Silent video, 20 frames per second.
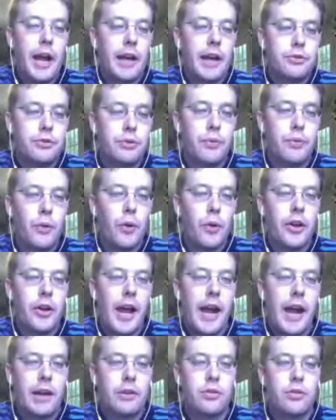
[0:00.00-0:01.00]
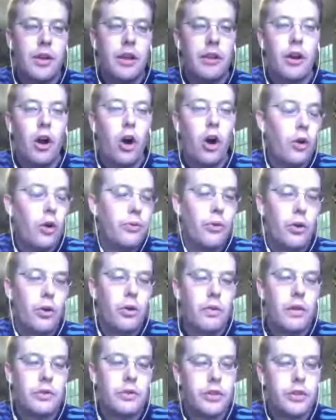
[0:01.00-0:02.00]
attacks to 4 attacks, and all
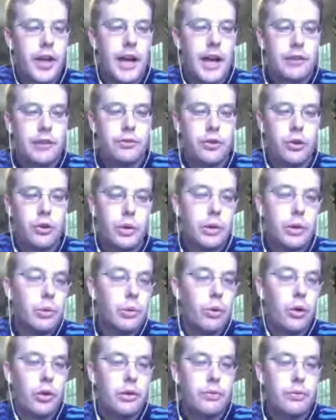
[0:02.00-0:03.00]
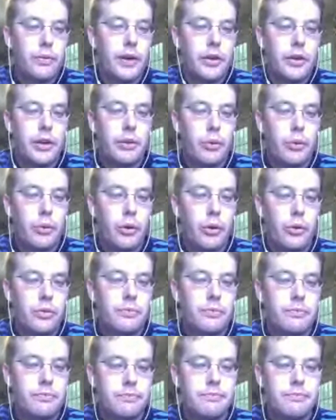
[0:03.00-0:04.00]
4 of those attacks are re-rolling failed hit rolls.